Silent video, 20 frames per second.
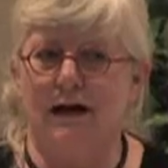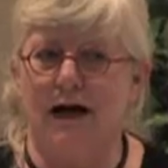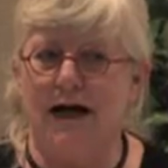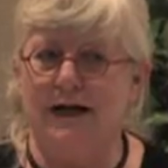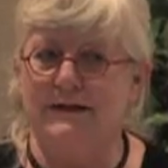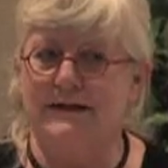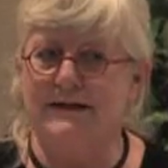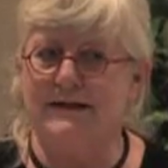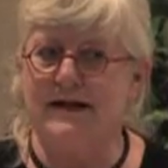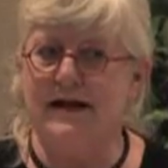
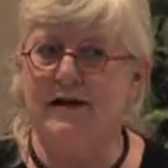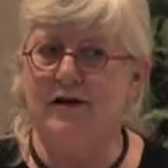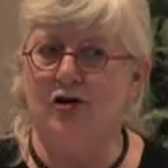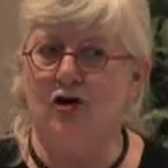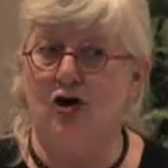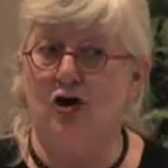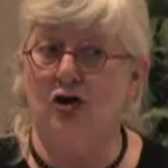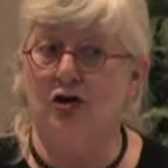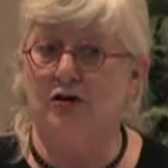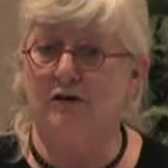I say
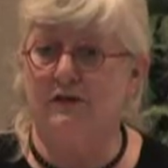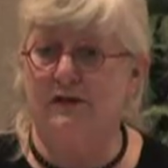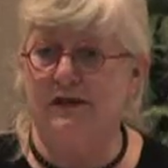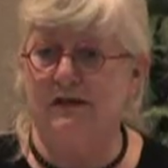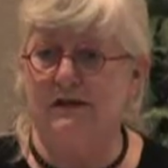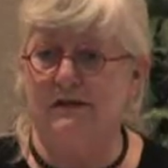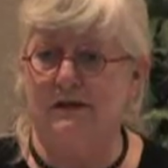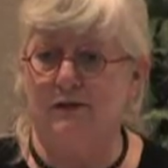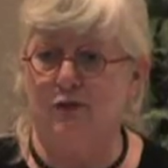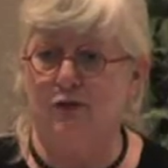all of
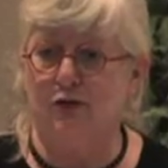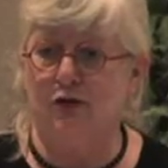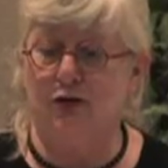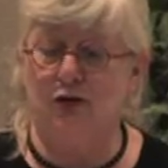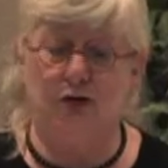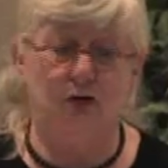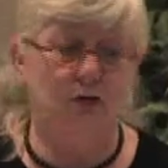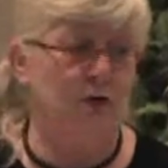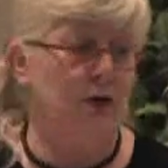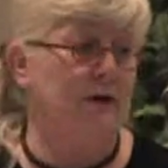this,
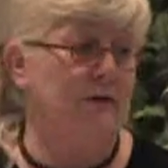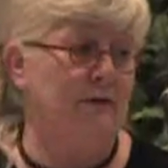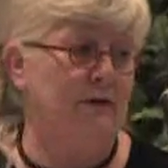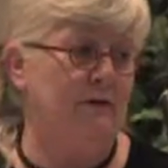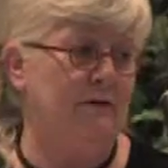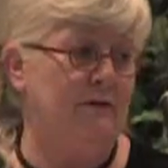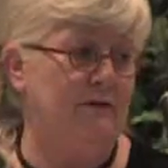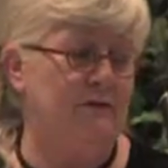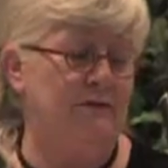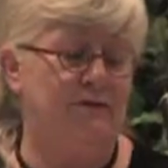
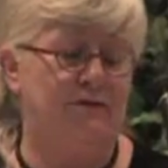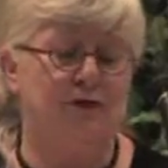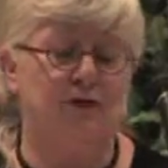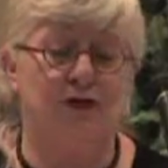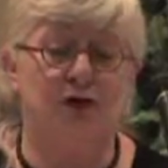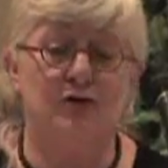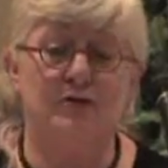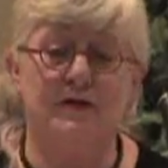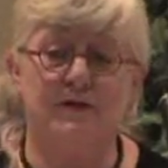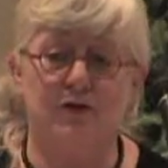for
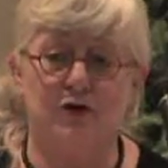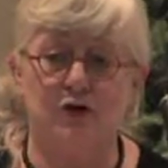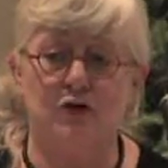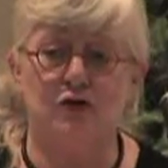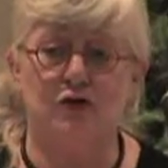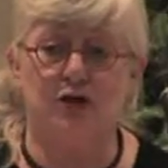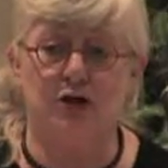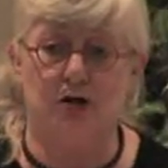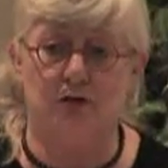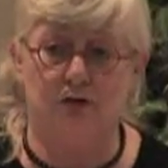those of you who
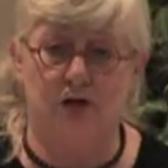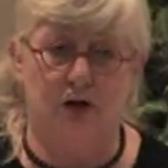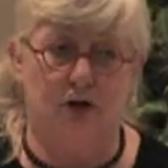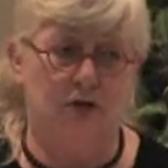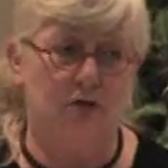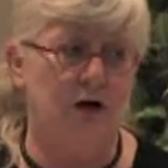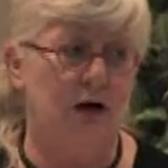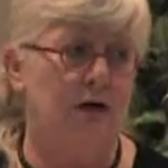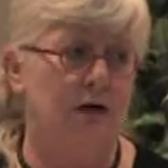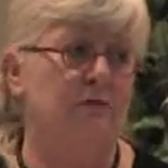don't
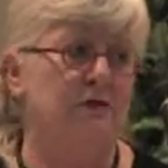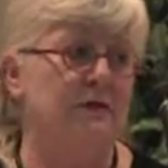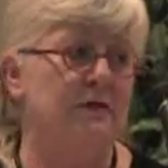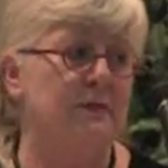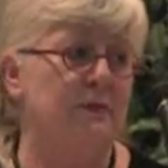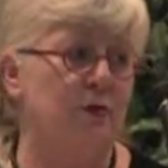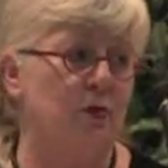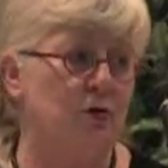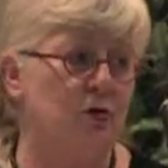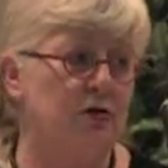know, I was
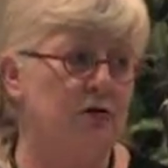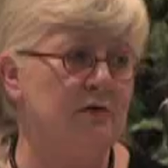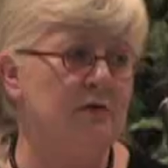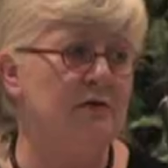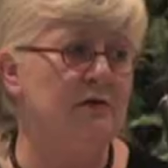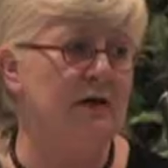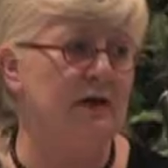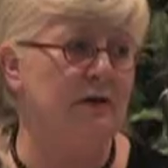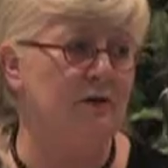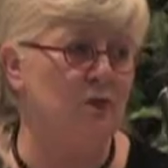
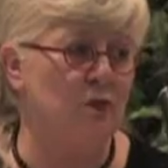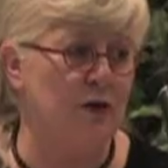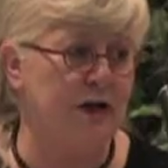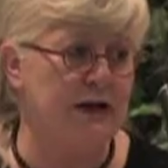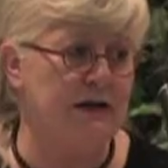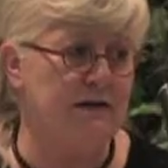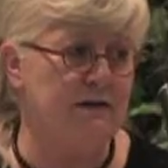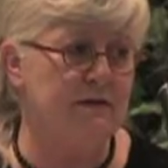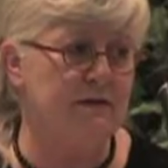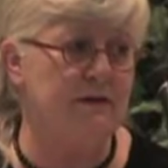born and
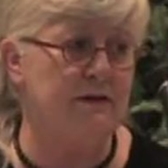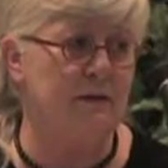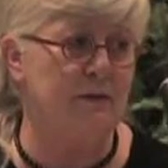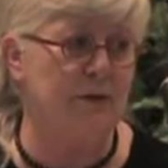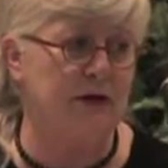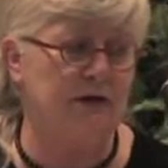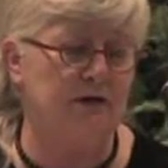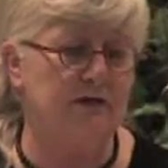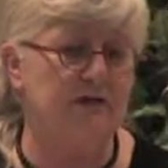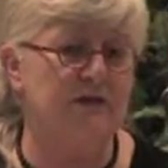raised in
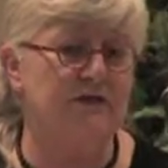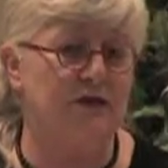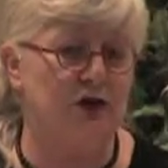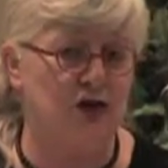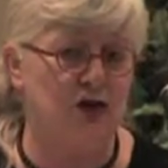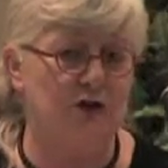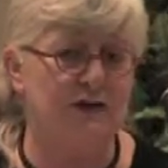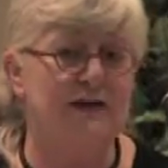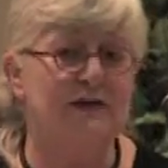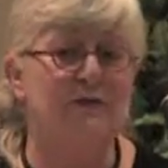Bellows
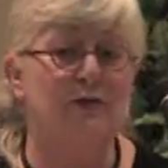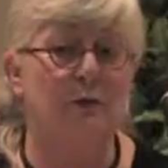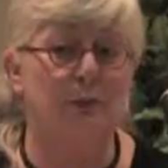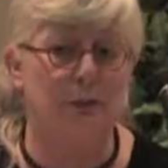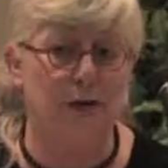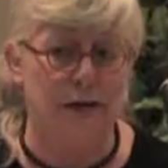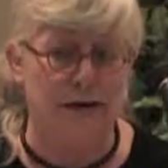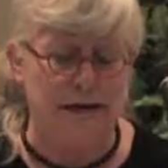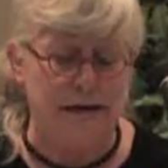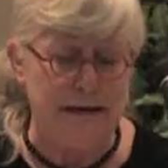Falls,
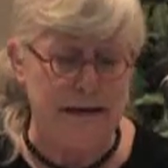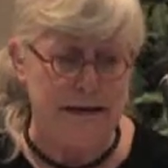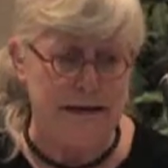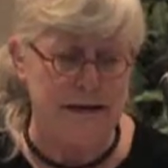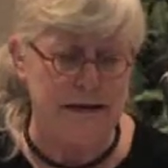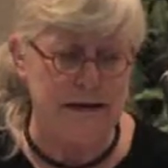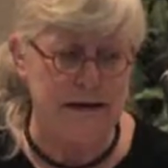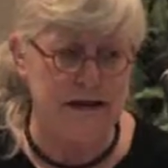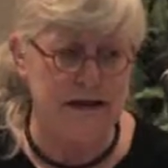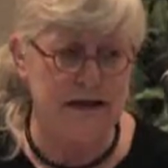
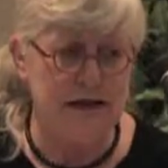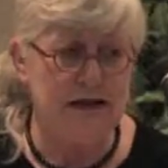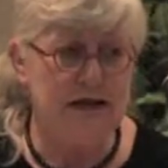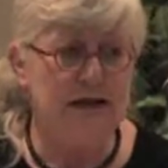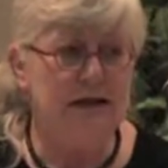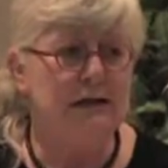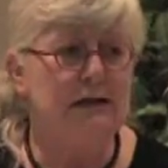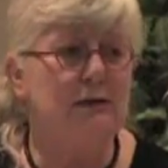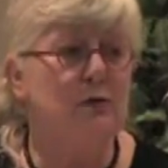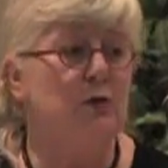Vermont,
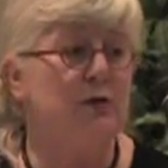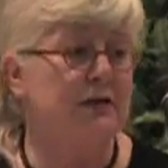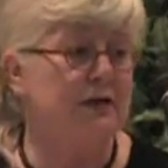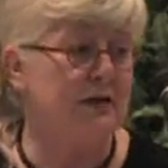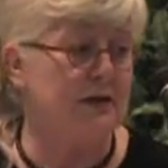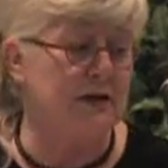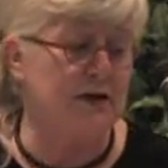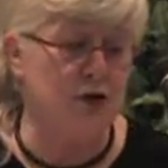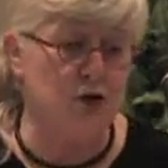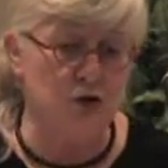went
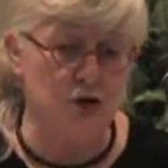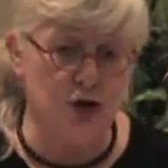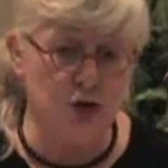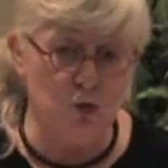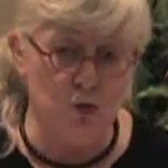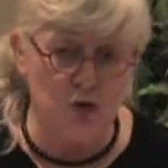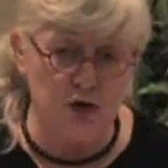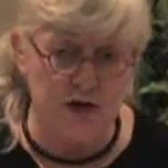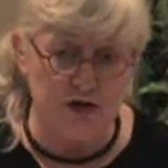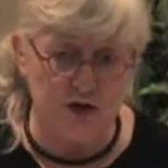to school
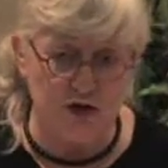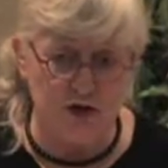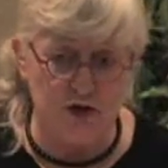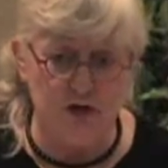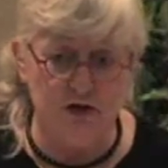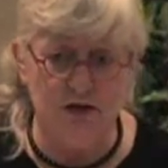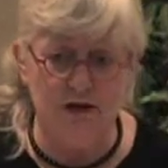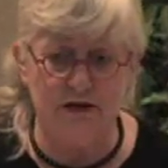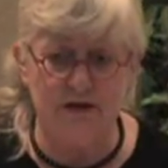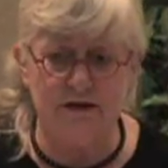in
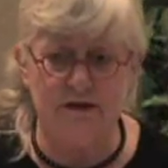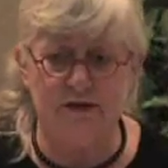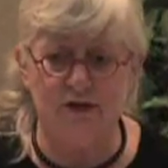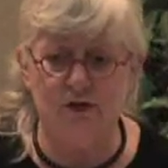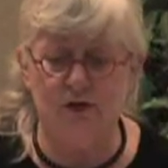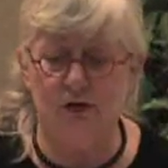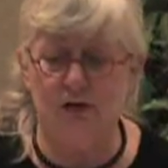Worcester, as you